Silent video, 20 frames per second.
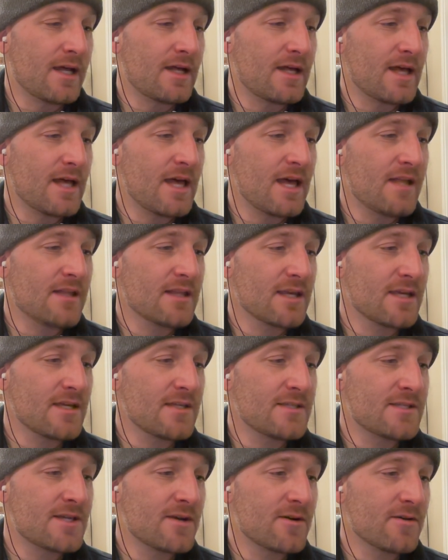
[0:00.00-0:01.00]

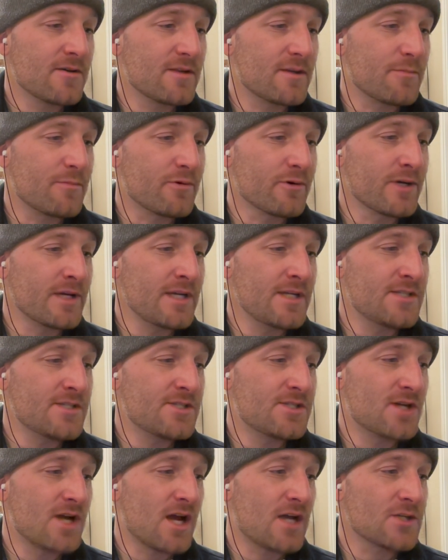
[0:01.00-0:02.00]
Eleazar the priest,
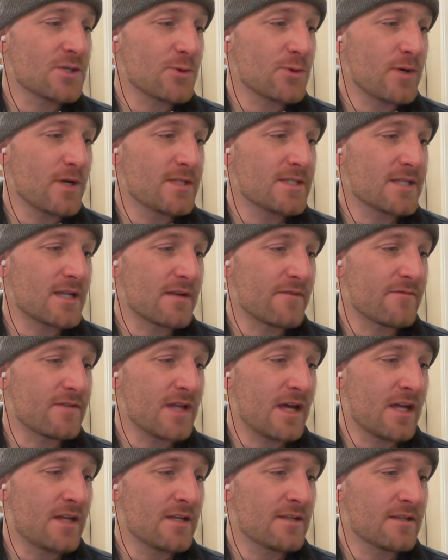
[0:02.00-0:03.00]
Joshua, son of
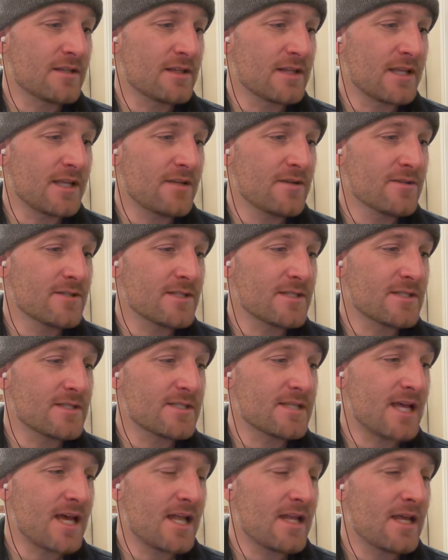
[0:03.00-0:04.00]
Nun, and the leaders, and
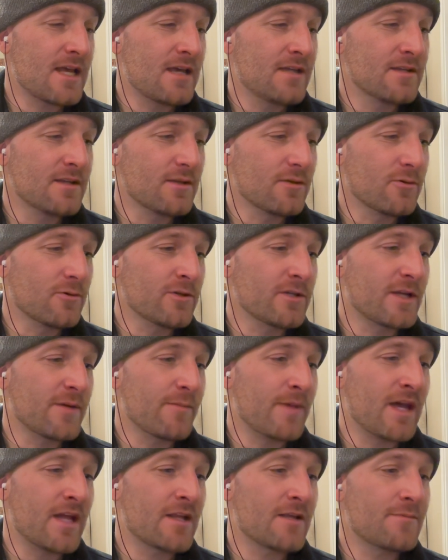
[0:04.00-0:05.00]
said, "The Lord
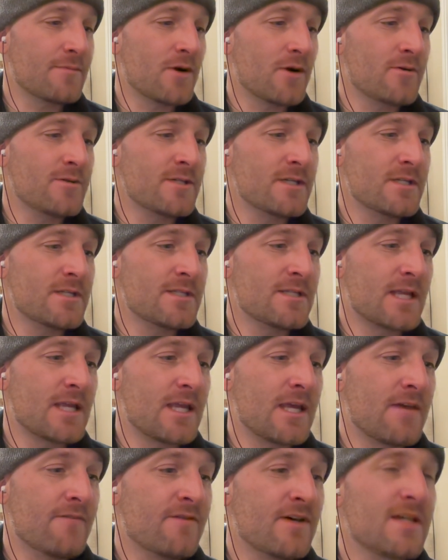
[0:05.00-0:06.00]
commanded Moses to
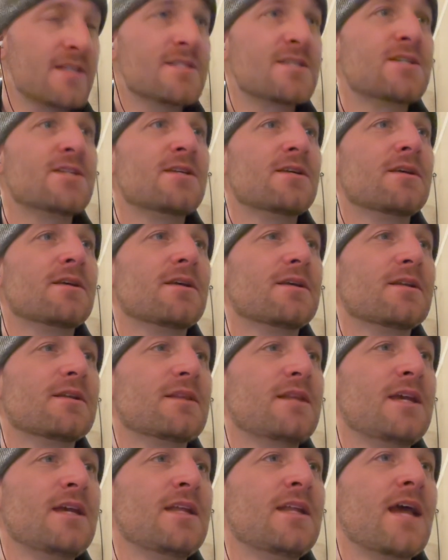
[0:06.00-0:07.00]
give us
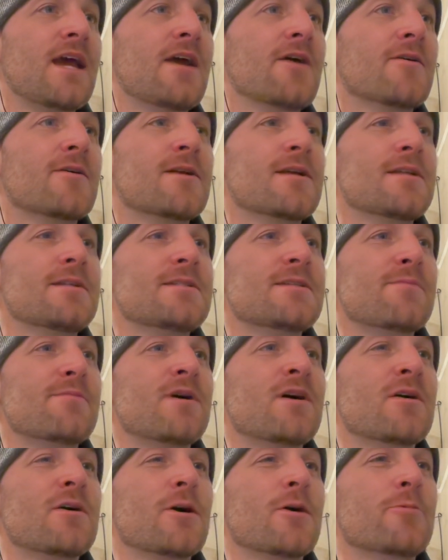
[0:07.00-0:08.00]
the inheritance
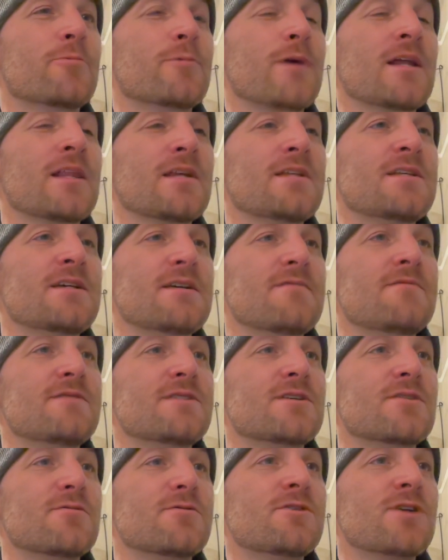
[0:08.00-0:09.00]
among our relatives."
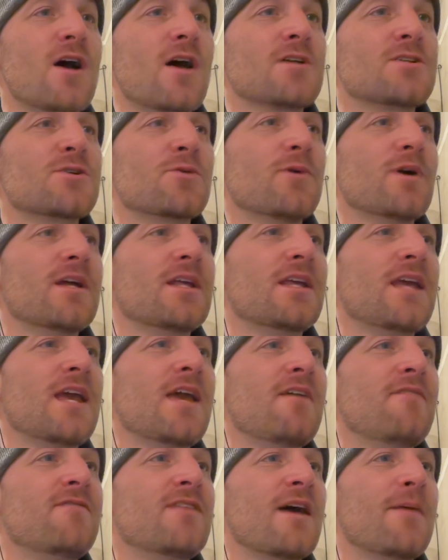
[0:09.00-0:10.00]
So Joshua
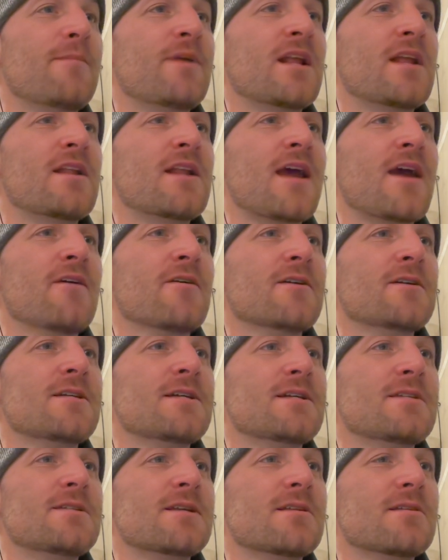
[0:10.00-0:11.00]
gave them an
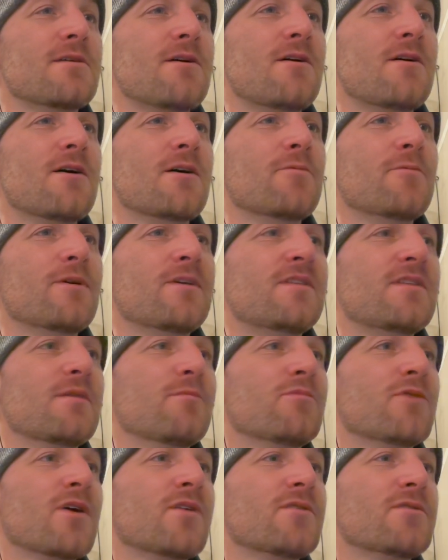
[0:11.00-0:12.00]
inheritance along with the
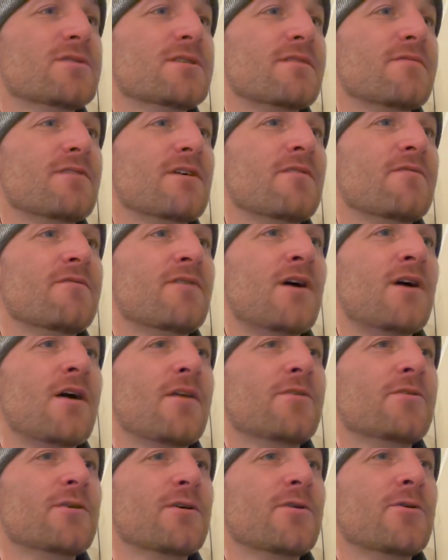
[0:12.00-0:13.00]
brothers of their
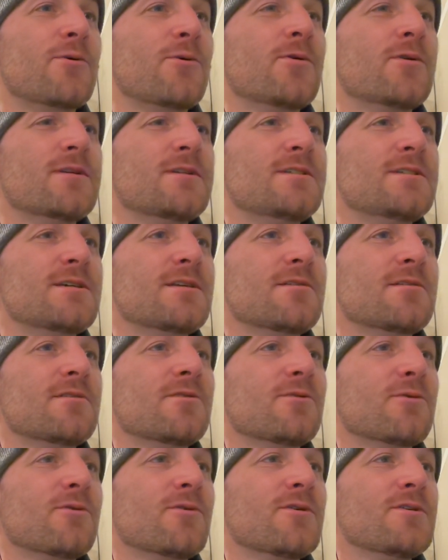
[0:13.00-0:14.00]
father, according to the
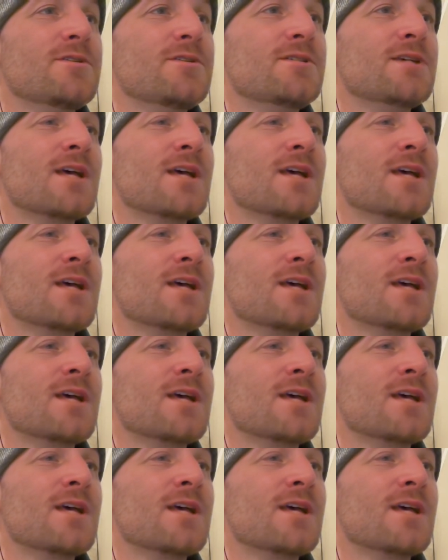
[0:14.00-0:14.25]
Lord's